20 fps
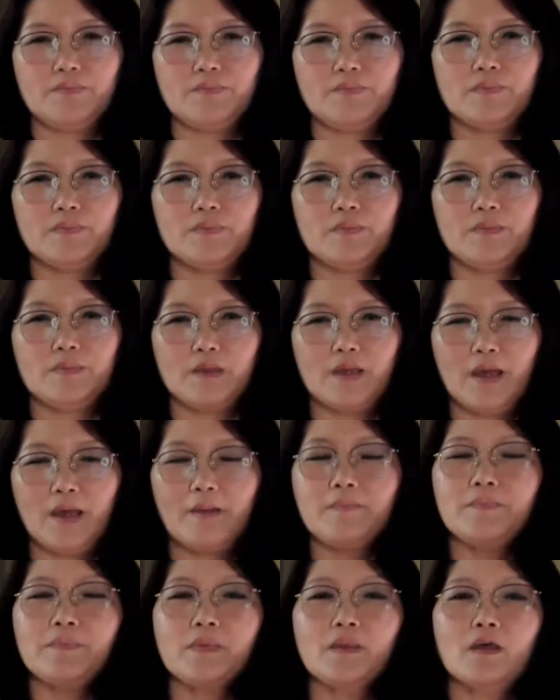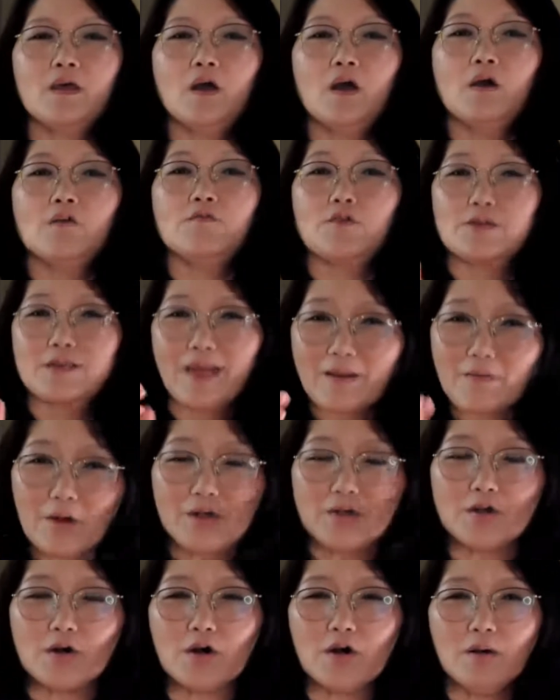Okay? For
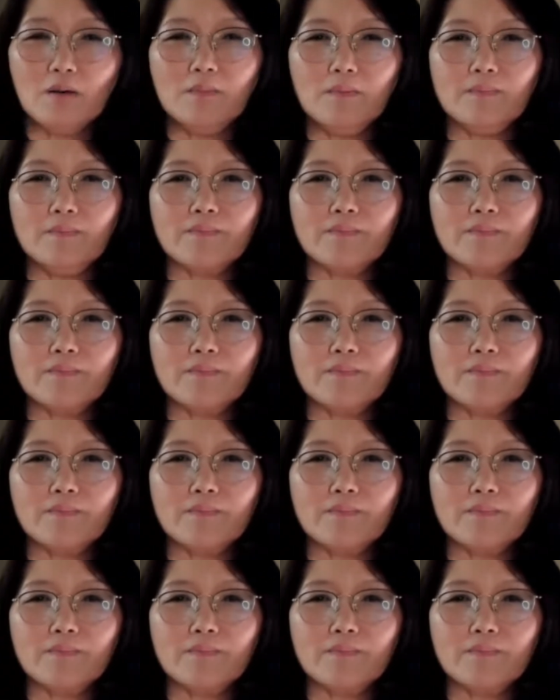Taekwondo,